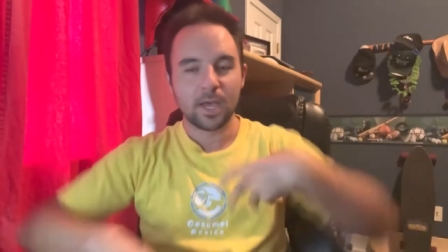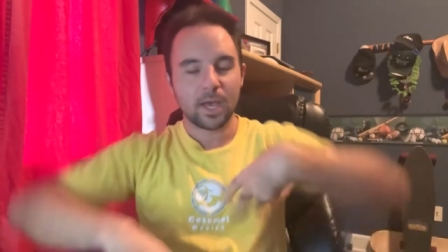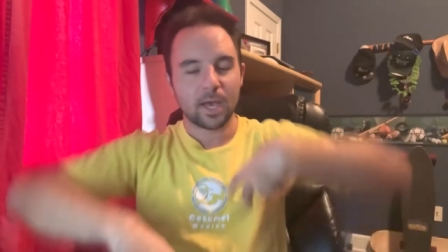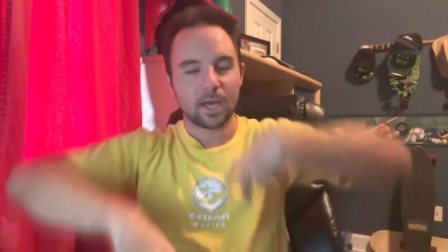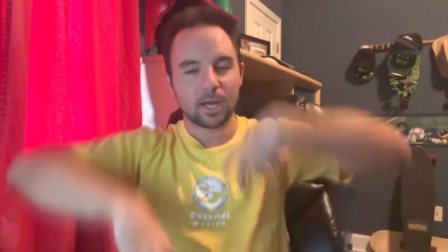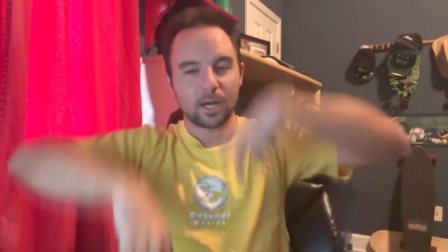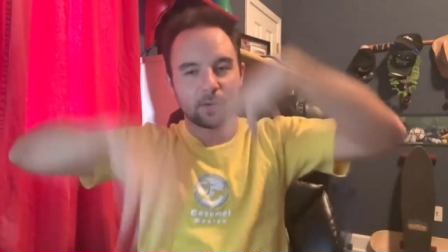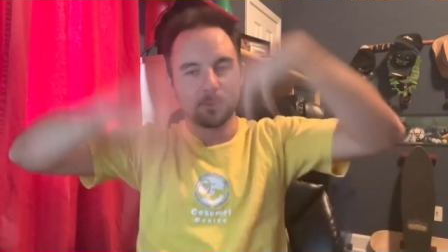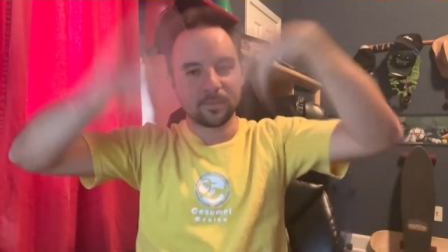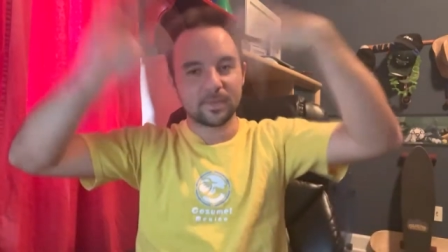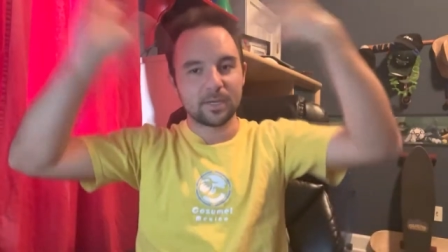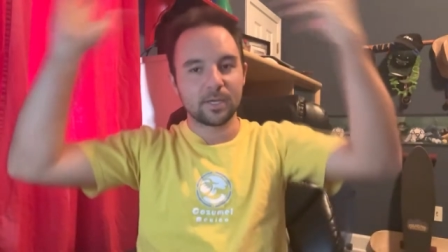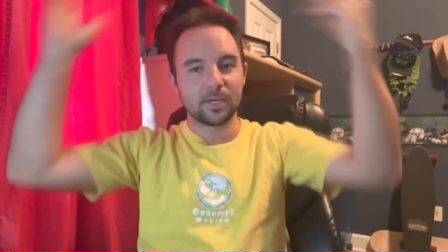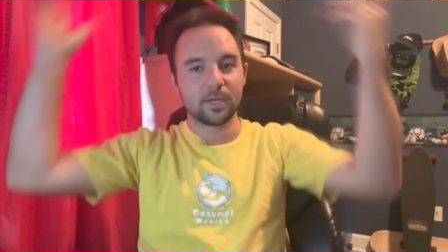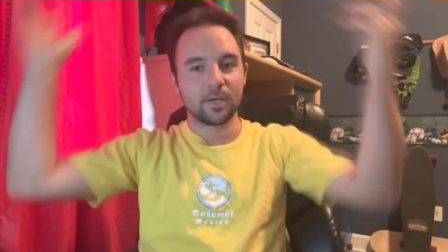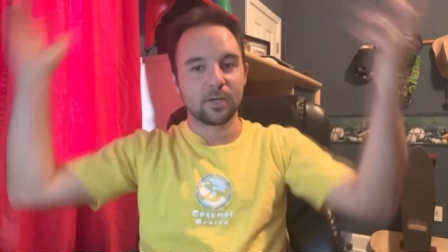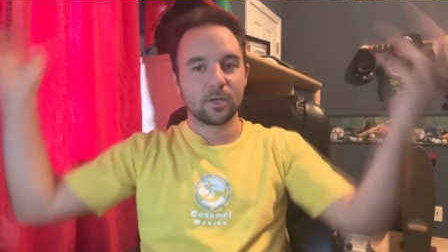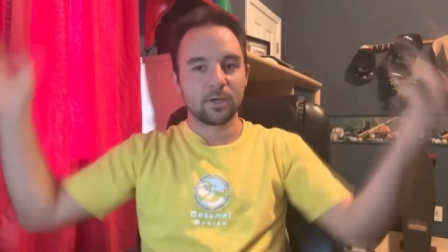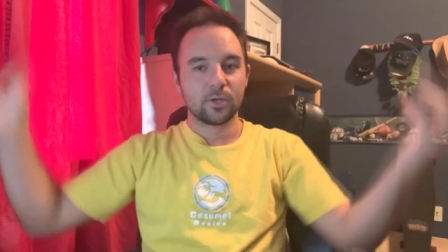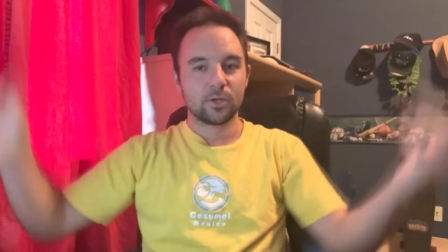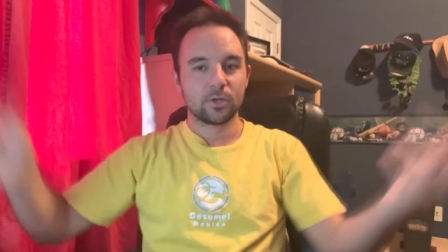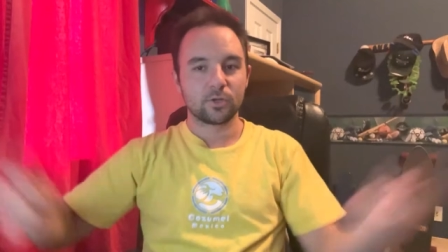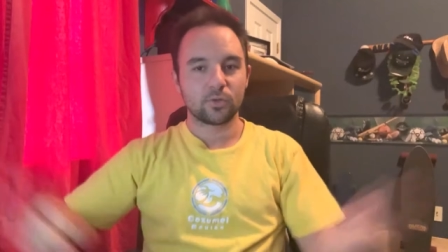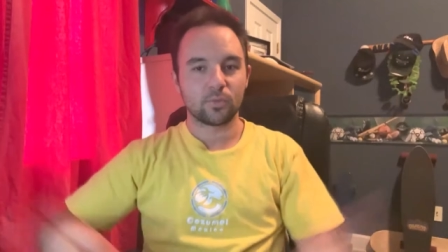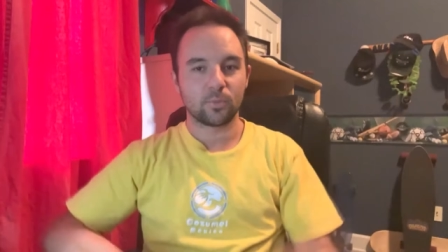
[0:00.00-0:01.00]
and I'll be
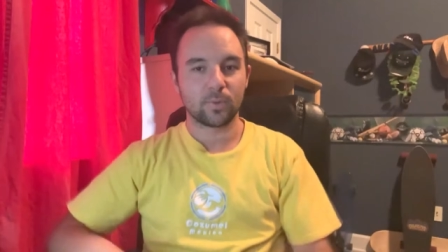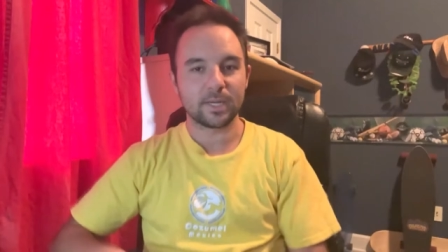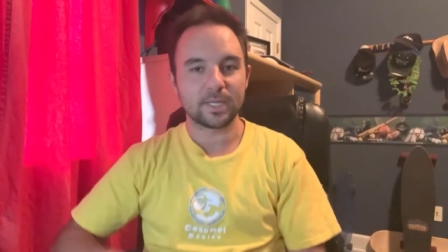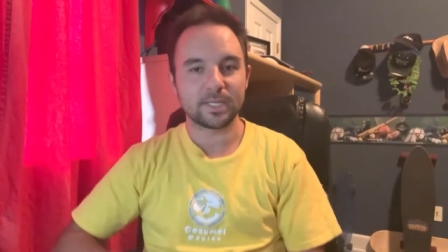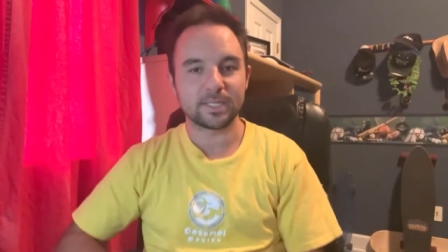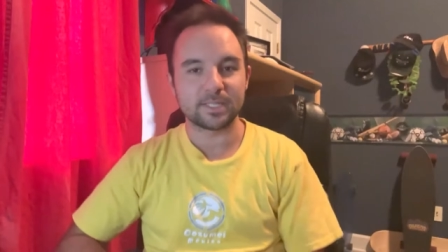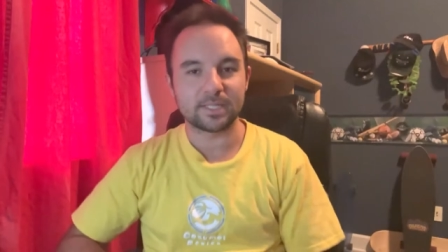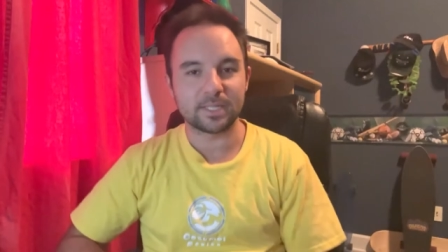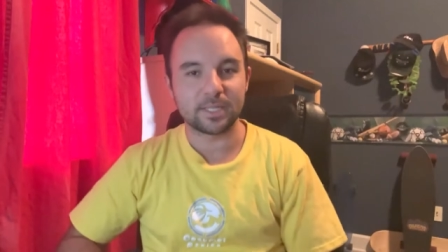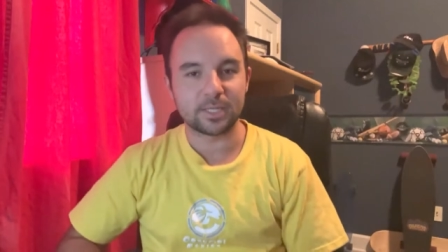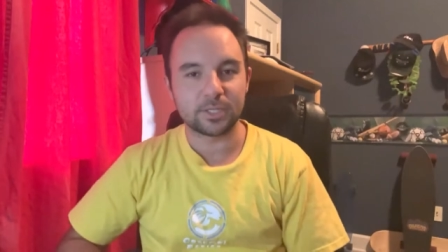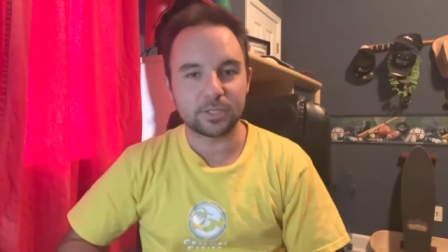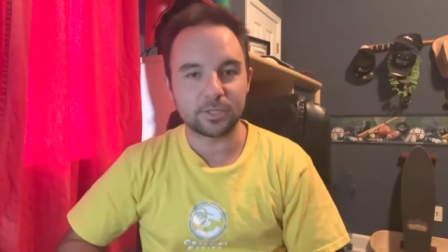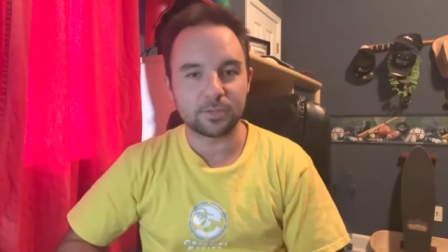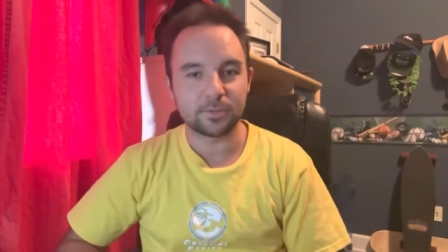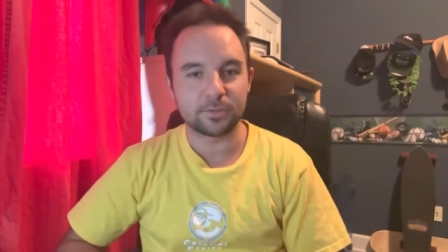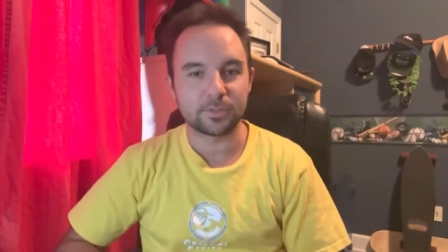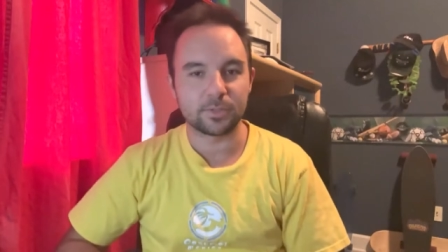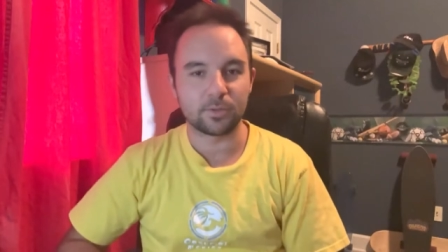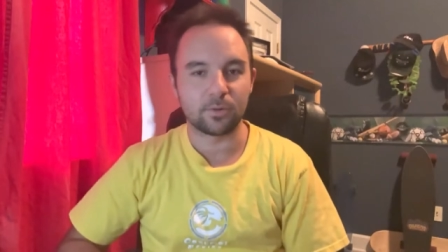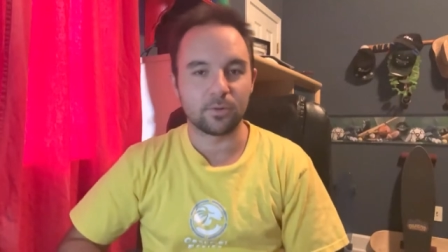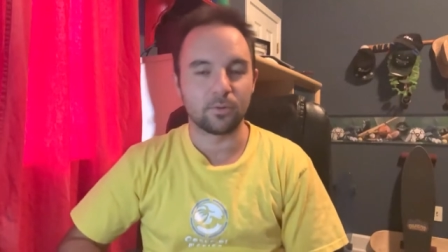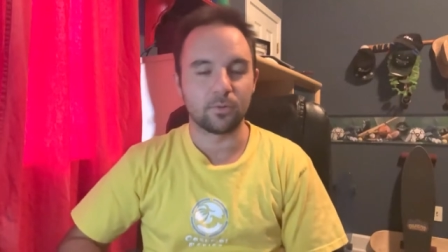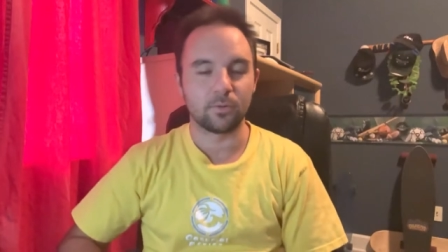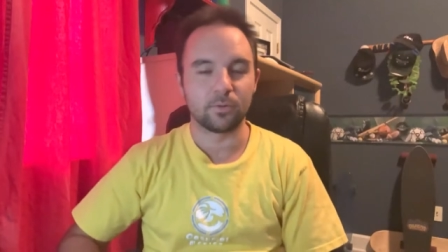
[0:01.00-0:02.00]
26
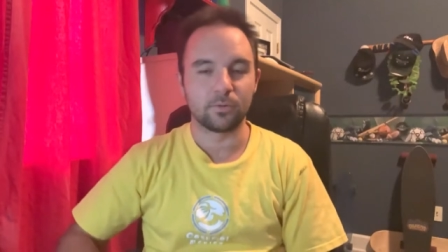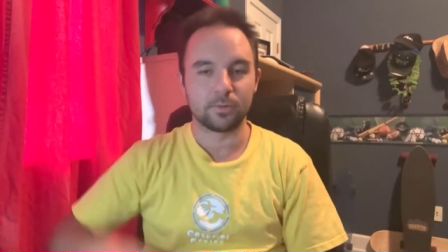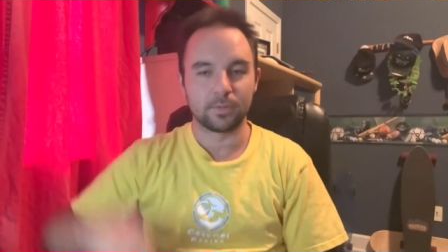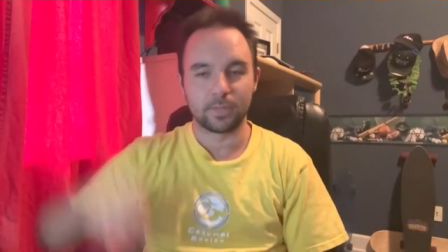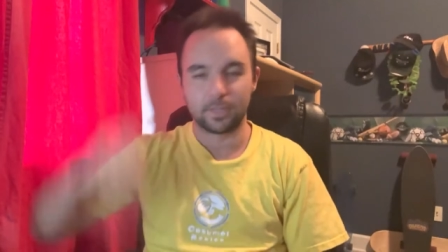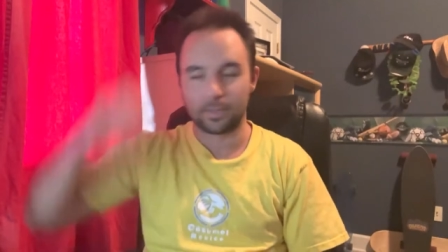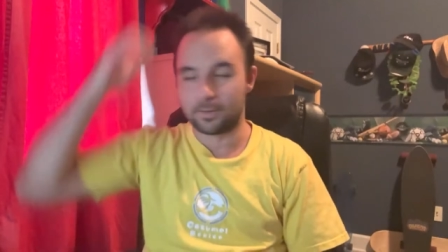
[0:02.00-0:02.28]
years old